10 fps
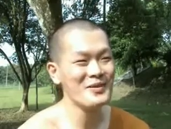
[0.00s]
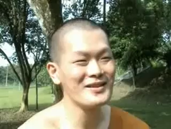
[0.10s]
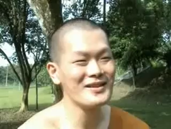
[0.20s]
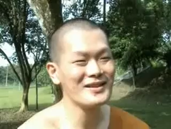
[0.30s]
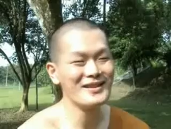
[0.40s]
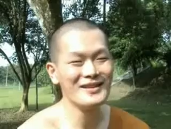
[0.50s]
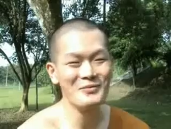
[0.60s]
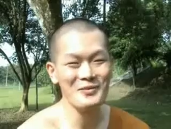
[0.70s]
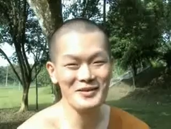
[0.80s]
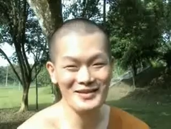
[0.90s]
president in
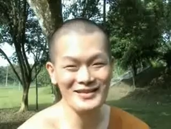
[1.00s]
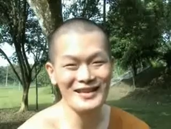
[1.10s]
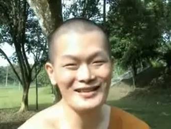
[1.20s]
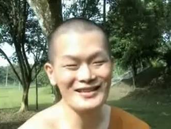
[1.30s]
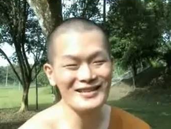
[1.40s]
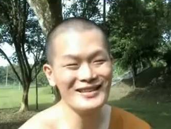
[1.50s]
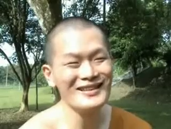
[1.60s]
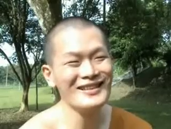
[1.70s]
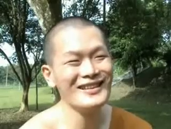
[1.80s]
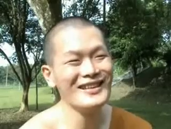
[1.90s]
the Buddhist society. Eh?
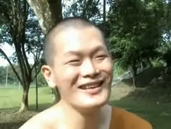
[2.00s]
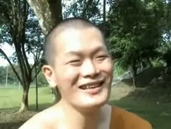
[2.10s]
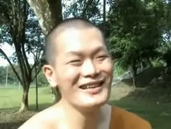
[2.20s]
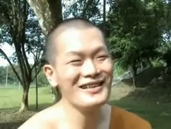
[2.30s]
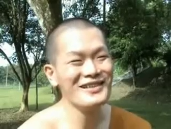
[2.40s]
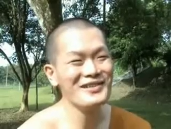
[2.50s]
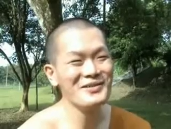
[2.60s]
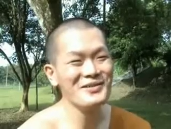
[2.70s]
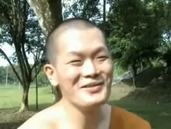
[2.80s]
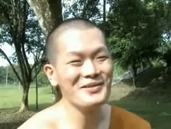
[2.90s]

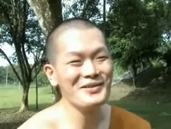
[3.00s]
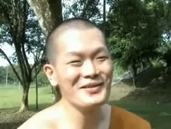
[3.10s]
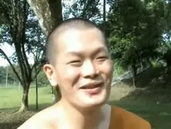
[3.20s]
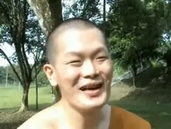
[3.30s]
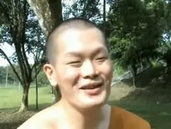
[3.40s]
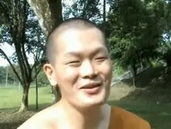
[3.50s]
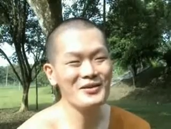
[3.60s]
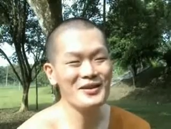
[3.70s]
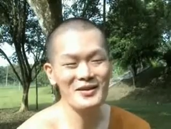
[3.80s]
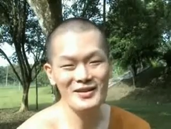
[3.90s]
so I
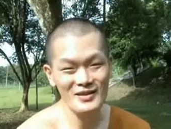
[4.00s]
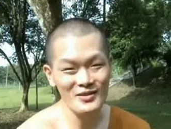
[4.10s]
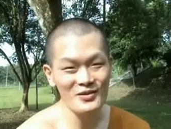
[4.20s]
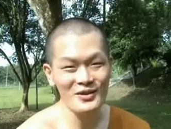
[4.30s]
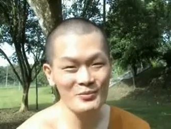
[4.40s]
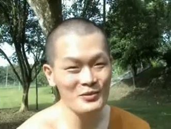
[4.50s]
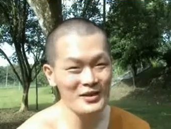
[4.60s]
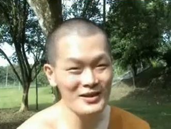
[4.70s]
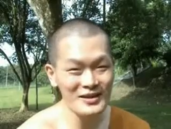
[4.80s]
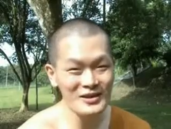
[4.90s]
told them this is not the
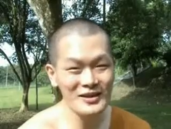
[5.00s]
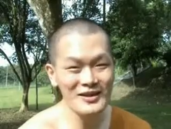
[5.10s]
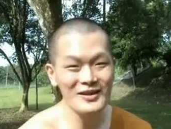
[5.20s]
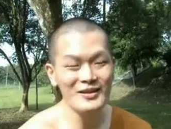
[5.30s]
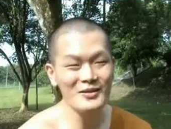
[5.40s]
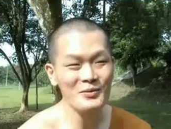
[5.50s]
Buddha's teaching. La.